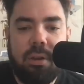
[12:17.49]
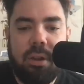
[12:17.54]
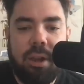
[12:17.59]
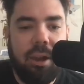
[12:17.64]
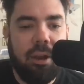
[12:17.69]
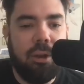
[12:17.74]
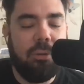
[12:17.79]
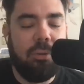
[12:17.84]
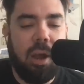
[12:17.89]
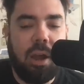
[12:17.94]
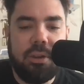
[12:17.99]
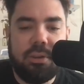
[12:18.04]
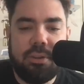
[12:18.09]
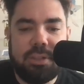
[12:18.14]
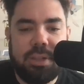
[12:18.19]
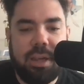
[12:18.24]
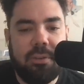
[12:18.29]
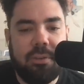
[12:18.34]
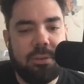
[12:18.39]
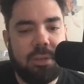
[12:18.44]
Aaron Rodgers, and
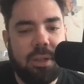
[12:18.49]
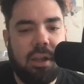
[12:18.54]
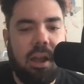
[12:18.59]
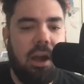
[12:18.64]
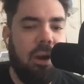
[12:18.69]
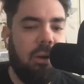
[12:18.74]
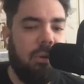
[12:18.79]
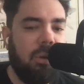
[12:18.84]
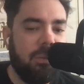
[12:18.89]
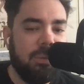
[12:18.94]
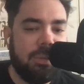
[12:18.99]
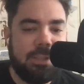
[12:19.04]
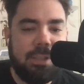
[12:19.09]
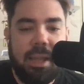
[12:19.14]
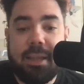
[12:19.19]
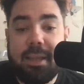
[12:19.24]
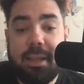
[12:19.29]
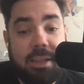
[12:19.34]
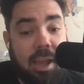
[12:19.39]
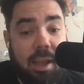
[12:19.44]
everybody was like, oh, what a mistake.
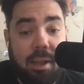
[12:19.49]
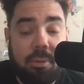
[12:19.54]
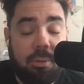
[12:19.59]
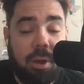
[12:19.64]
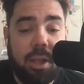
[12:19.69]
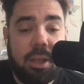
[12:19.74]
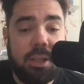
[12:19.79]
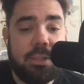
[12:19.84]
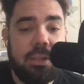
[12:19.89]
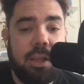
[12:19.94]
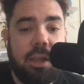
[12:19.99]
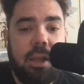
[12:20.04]
And yeah, it was.